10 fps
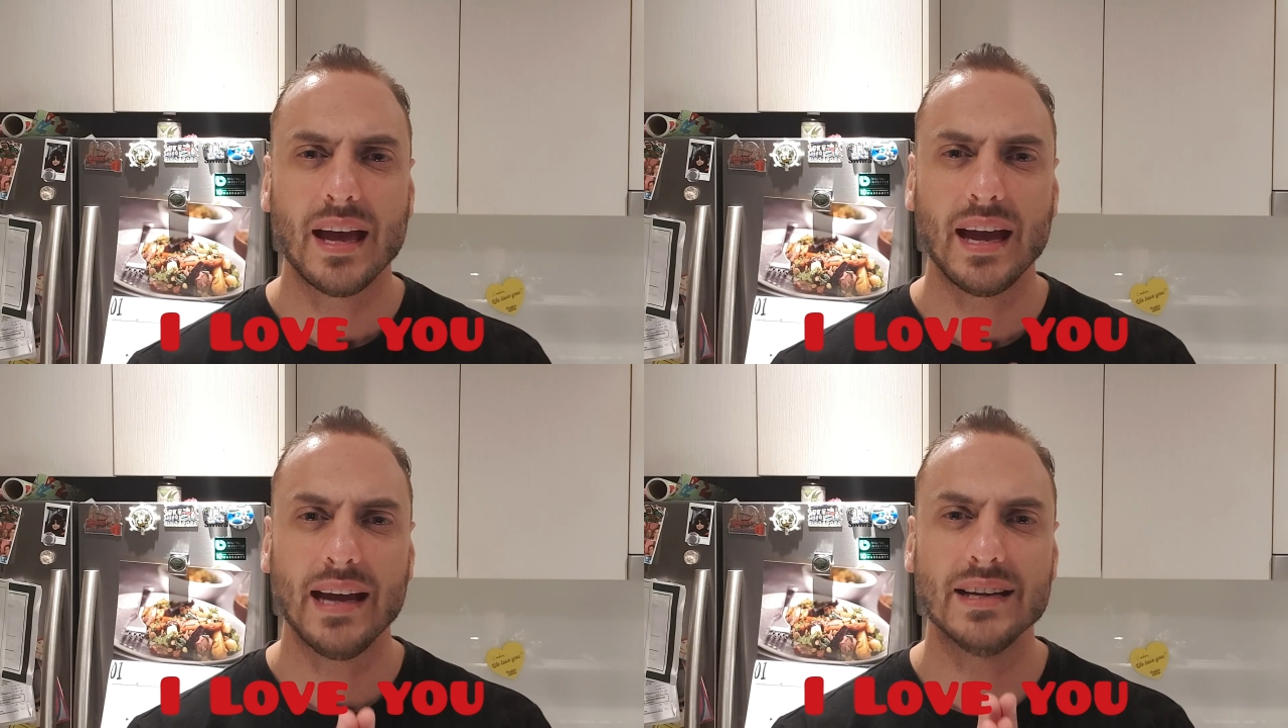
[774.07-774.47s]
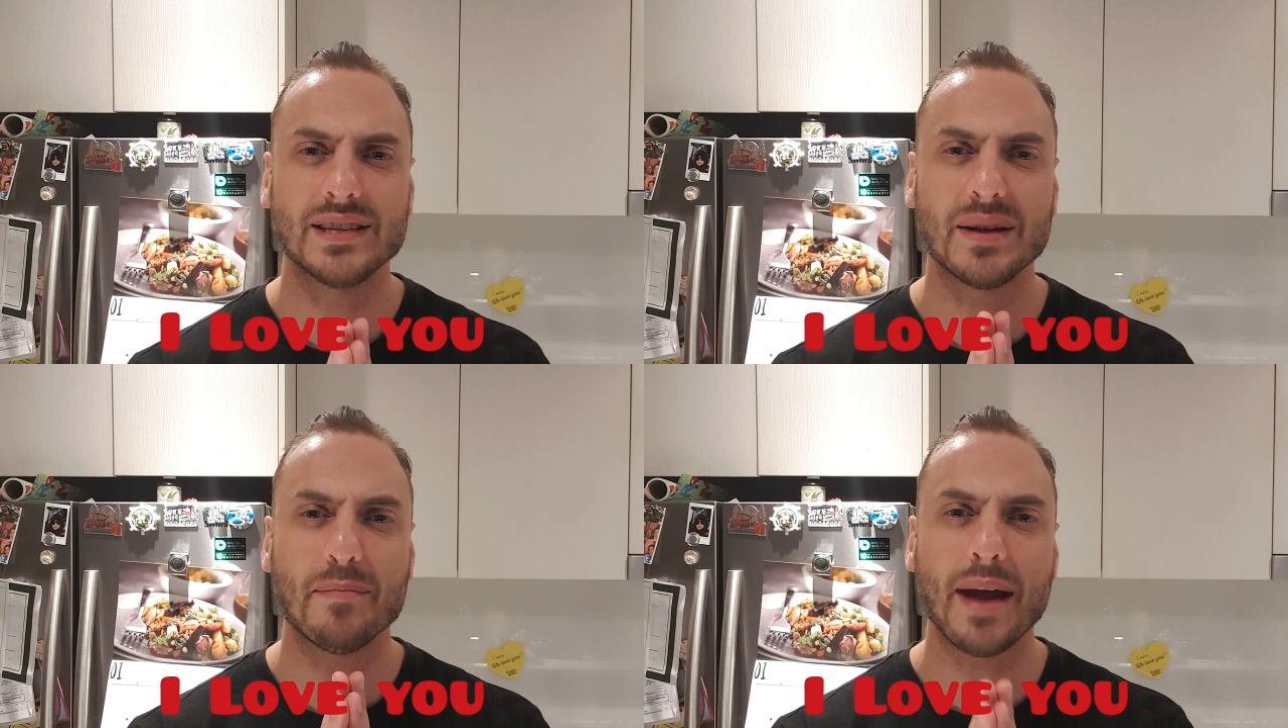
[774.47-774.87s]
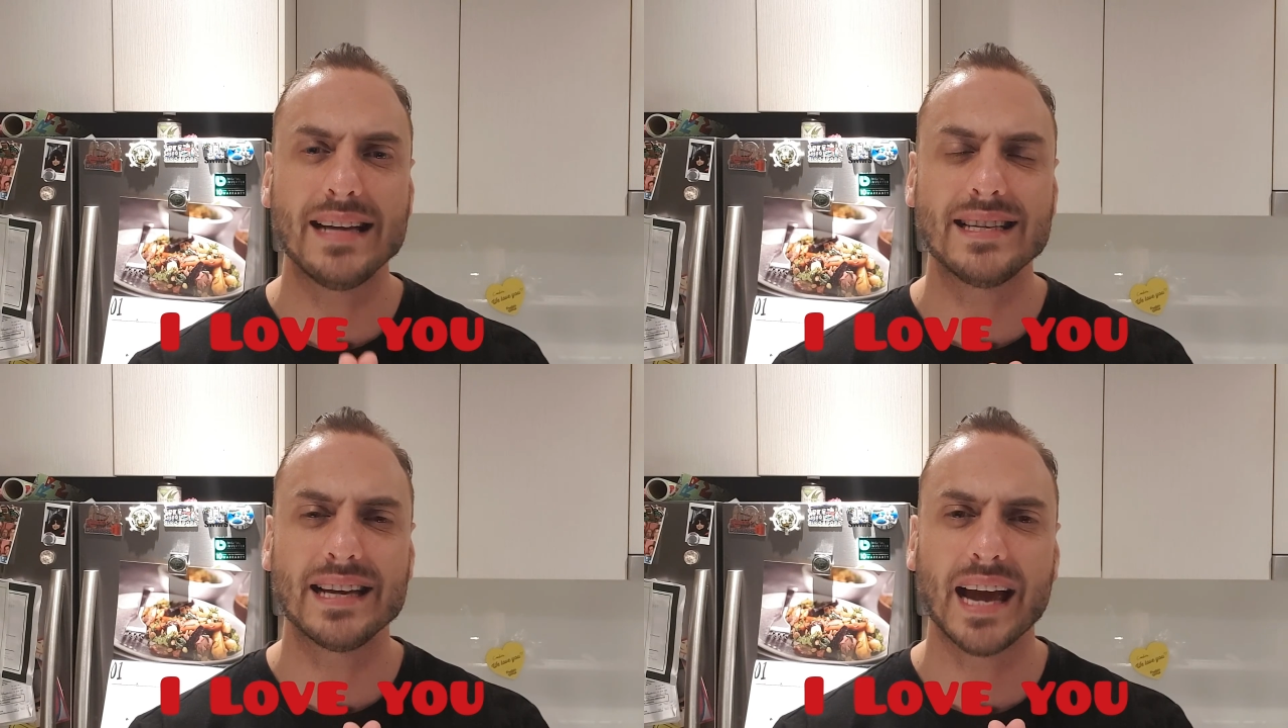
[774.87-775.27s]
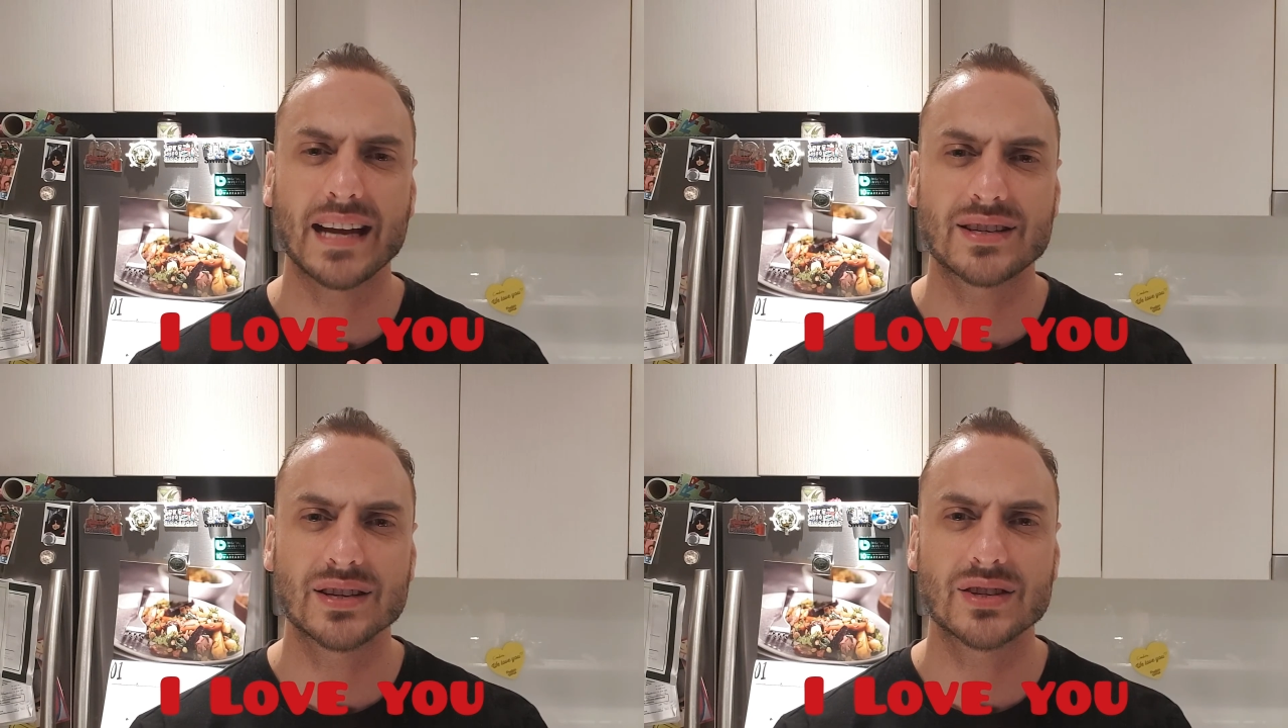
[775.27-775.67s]
It is an amazing
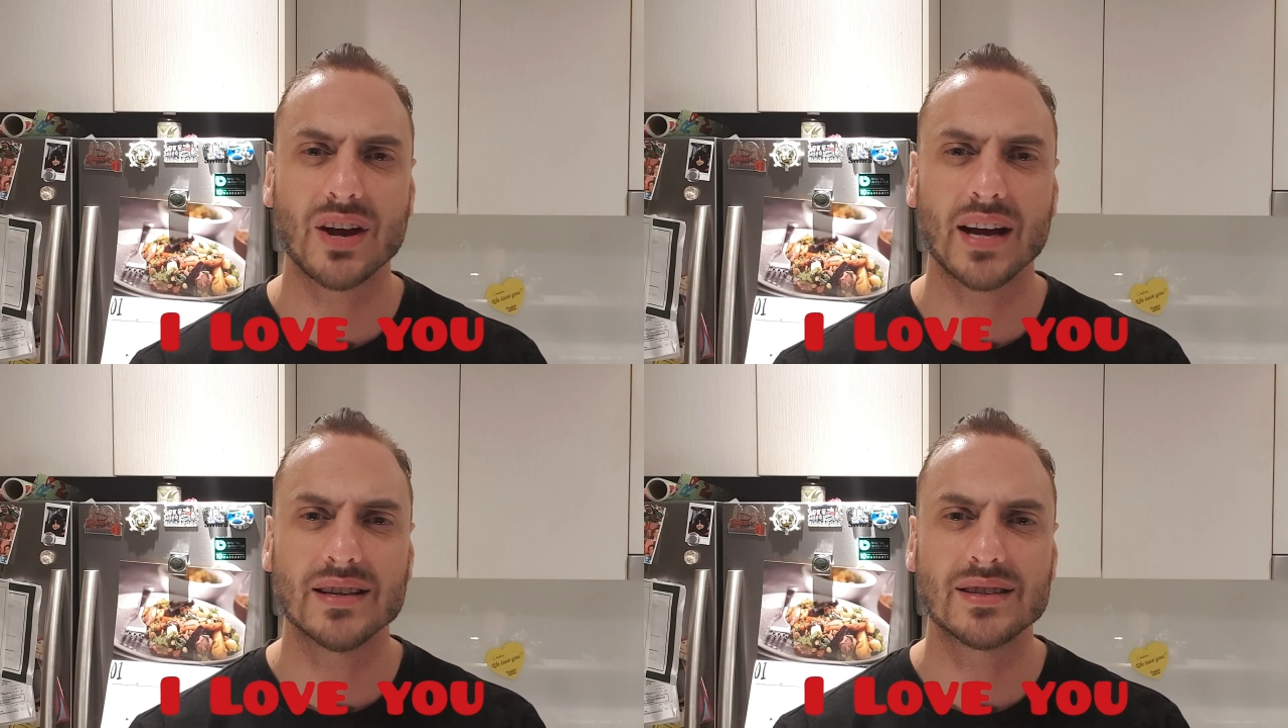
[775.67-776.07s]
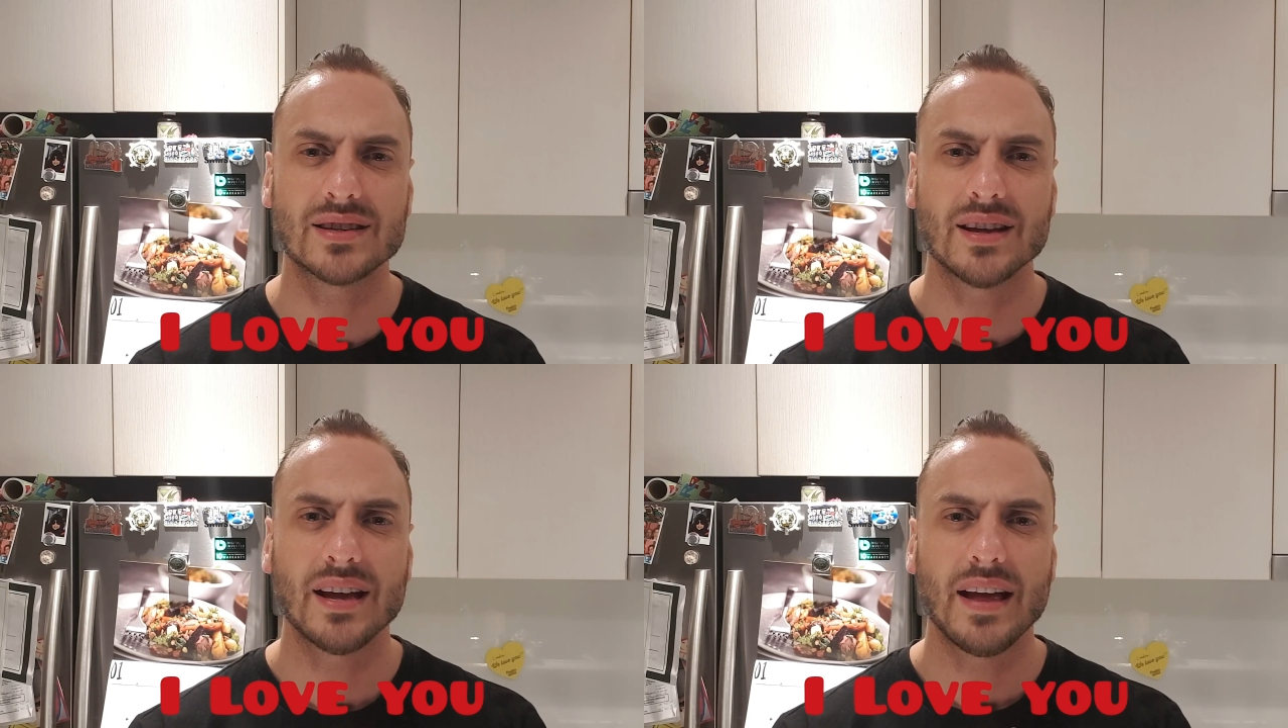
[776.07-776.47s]
exercise